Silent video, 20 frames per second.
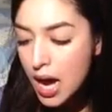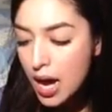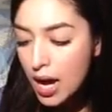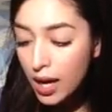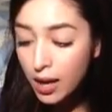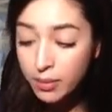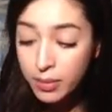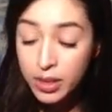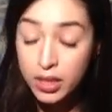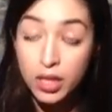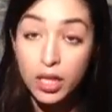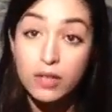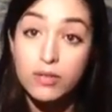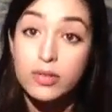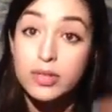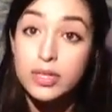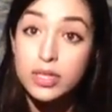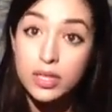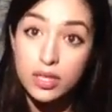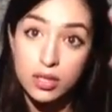I'm in love
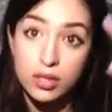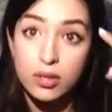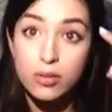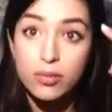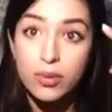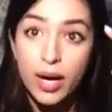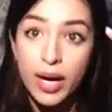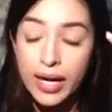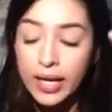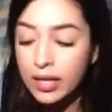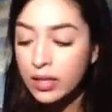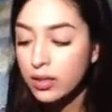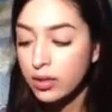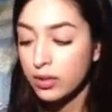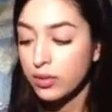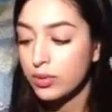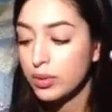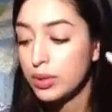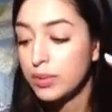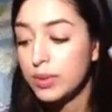with Dylan O'Brien,
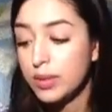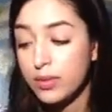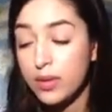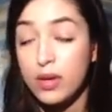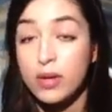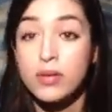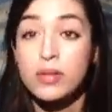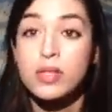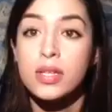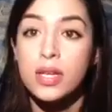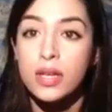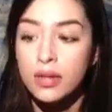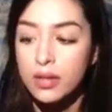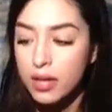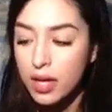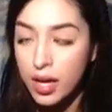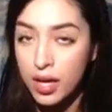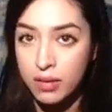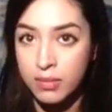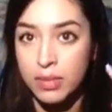Ruby Rose,
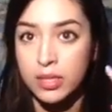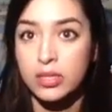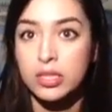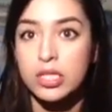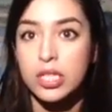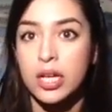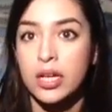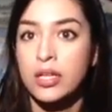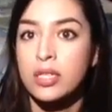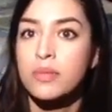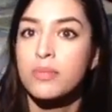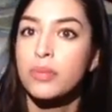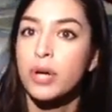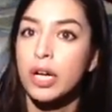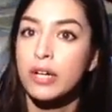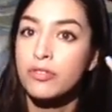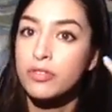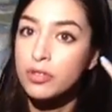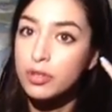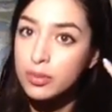and milkshakes,
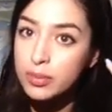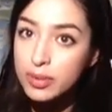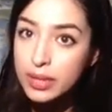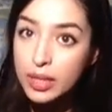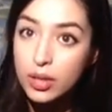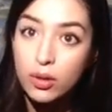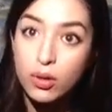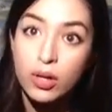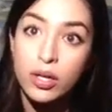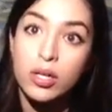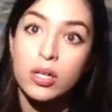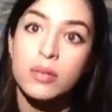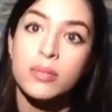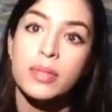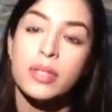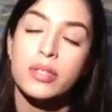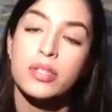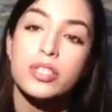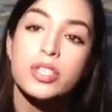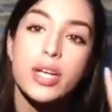preferably Oreo
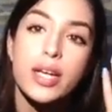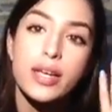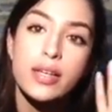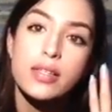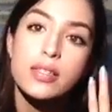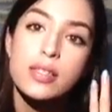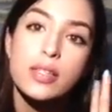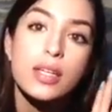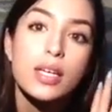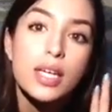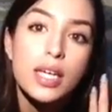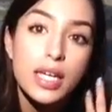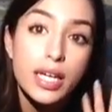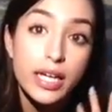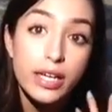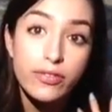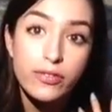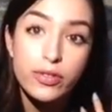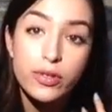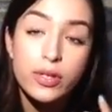milkshakes.
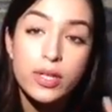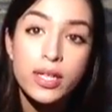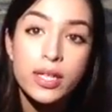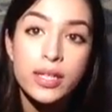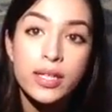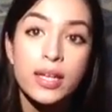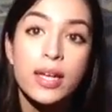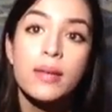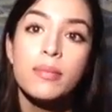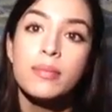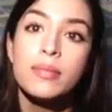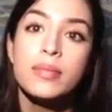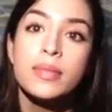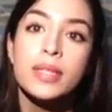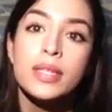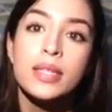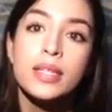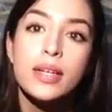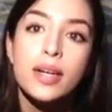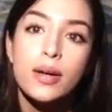If you can get
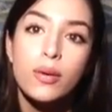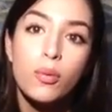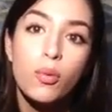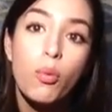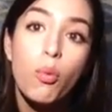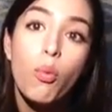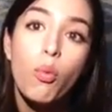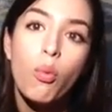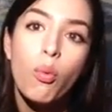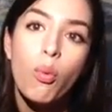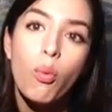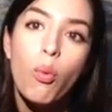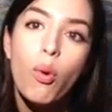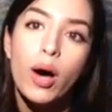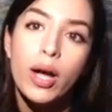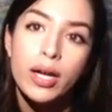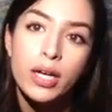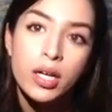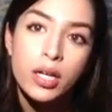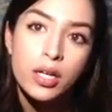me
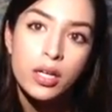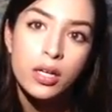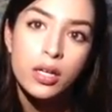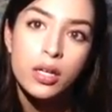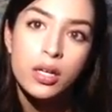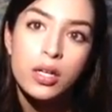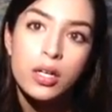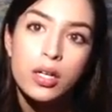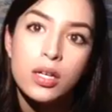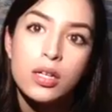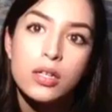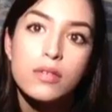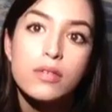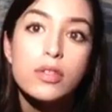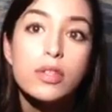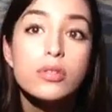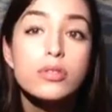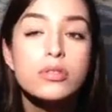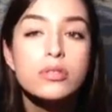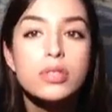one of
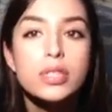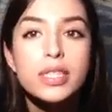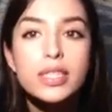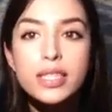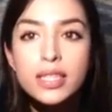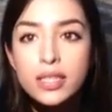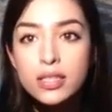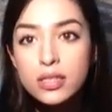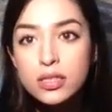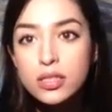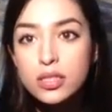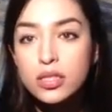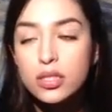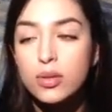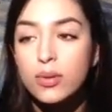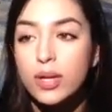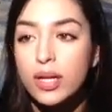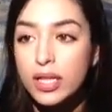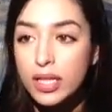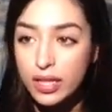those three things,
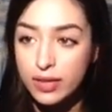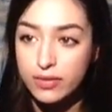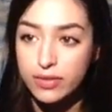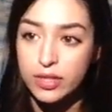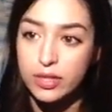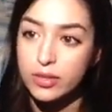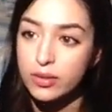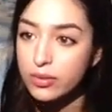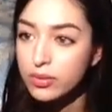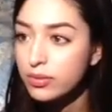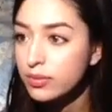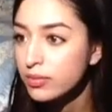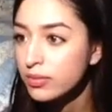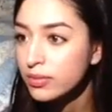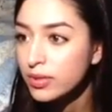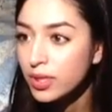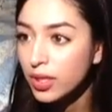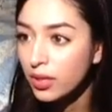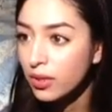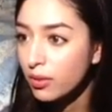I love you.
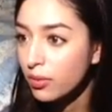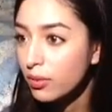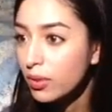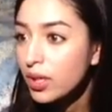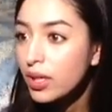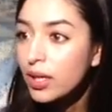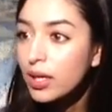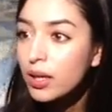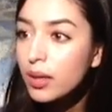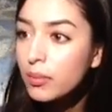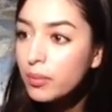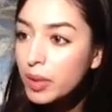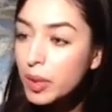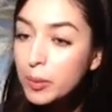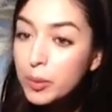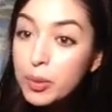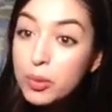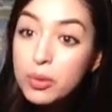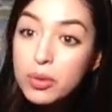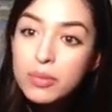So
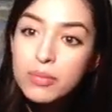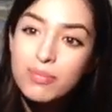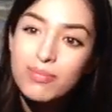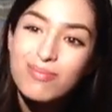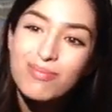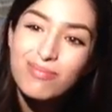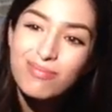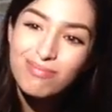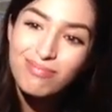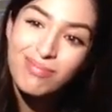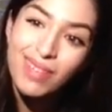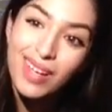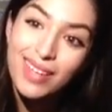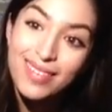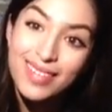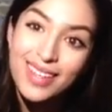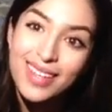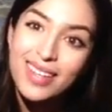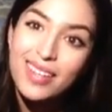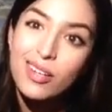people would
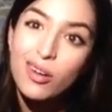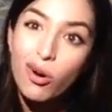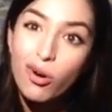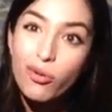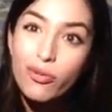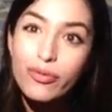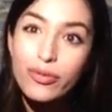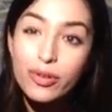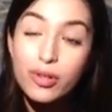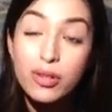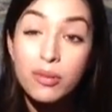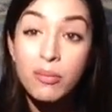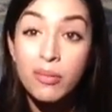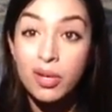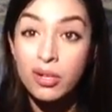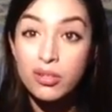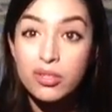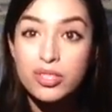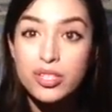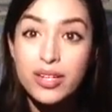mainly go for the
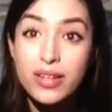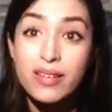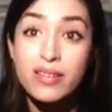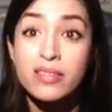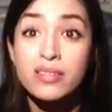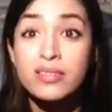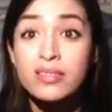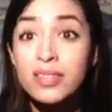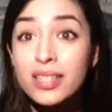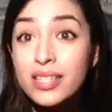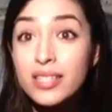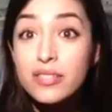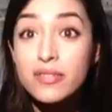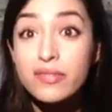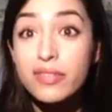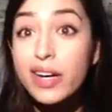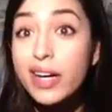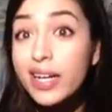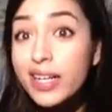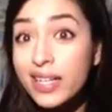milkshakes, and that's
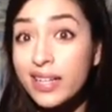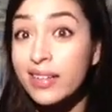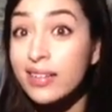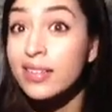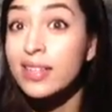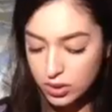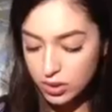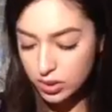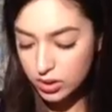fine.